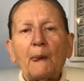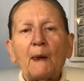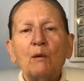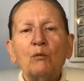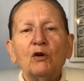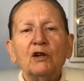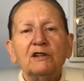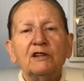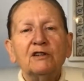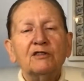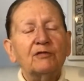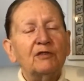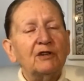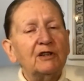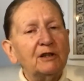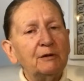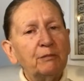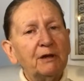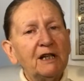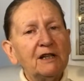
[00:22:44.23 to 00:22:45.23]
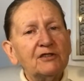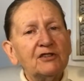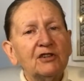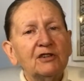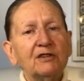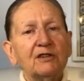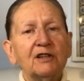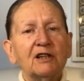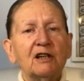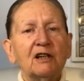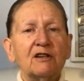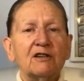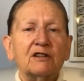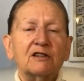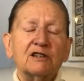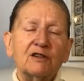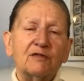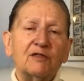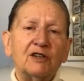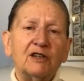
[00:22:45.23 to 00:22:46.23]
One is very pleasant, the other
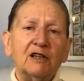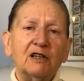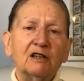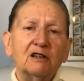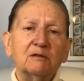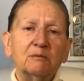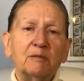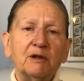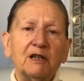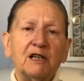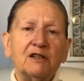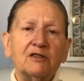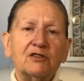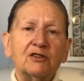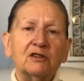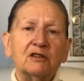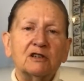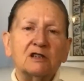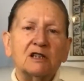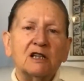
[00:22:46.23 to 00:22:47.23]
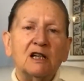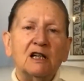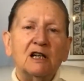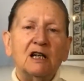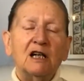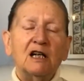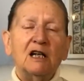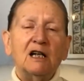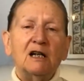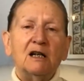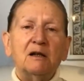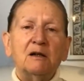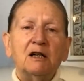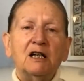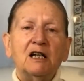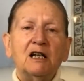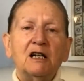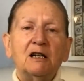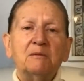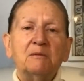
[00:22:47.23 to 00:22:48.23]
is very unpleasant.
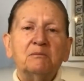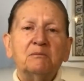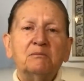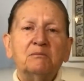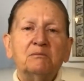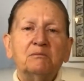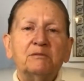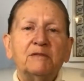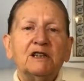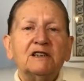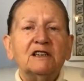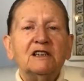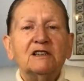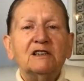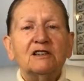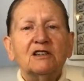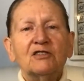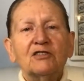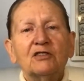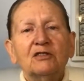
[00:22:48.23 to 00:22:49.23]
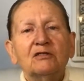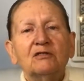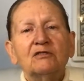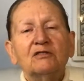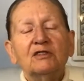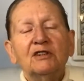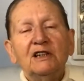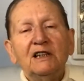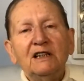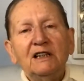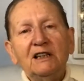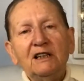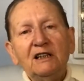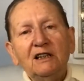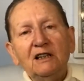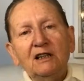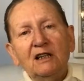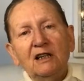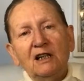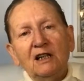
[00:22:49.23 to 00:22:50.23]
But it doesn't
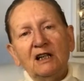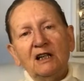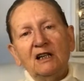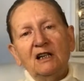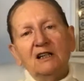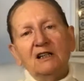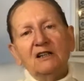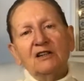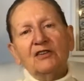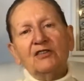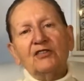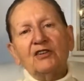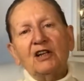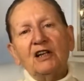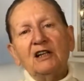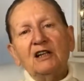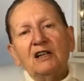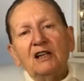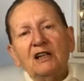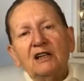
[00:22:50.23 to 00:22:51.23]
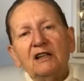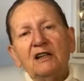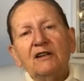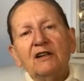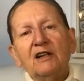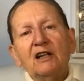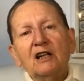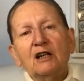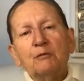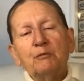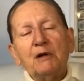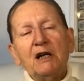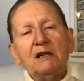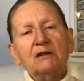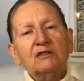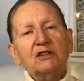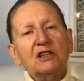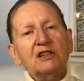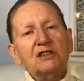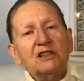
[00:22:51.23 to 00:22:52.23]
really say anything
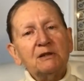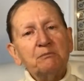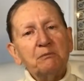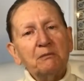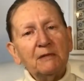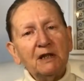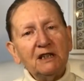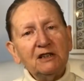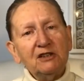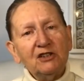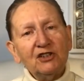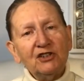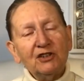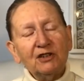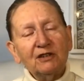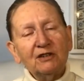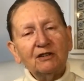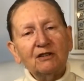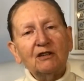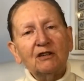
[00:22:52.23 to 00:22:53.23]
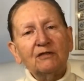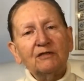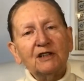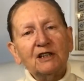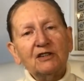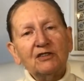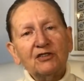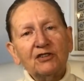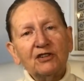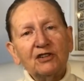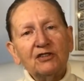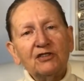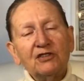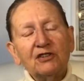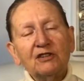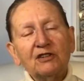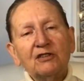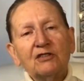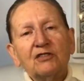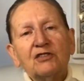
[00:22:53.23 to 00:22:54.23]
about a dimension of
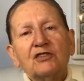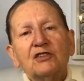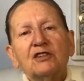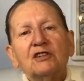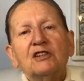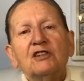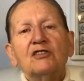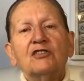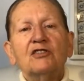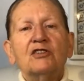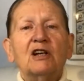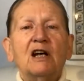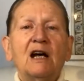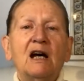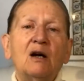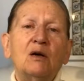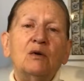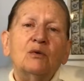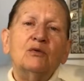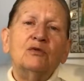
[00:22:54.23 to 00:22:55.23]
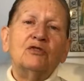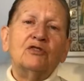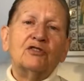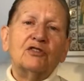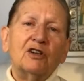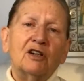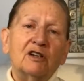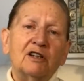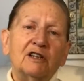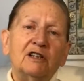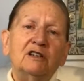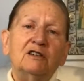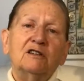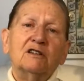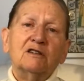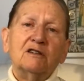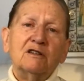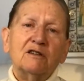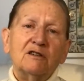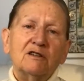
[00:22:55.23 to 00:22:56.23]
existence that is outside
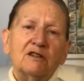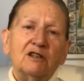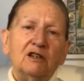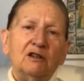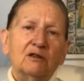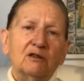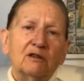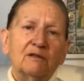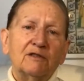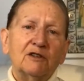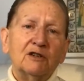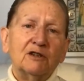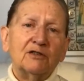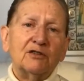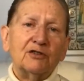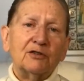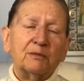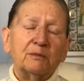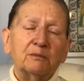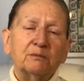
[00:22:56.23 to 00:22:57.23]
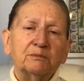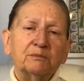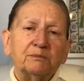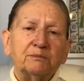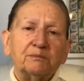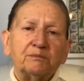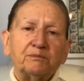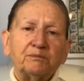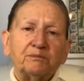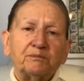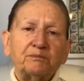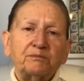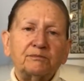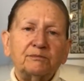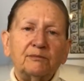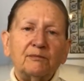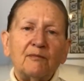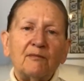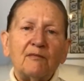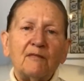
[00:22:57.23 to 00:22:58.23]
the universe,
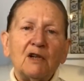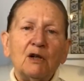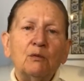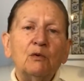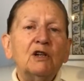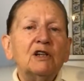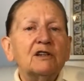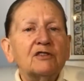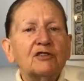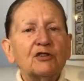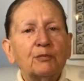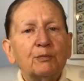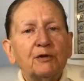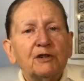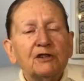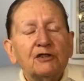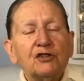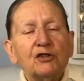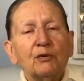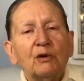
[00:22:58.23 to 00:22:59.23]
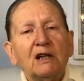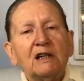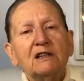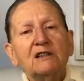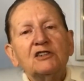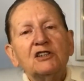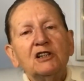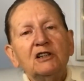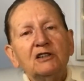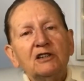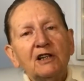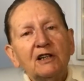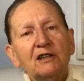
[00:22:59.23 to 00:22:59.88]
whereas spirituality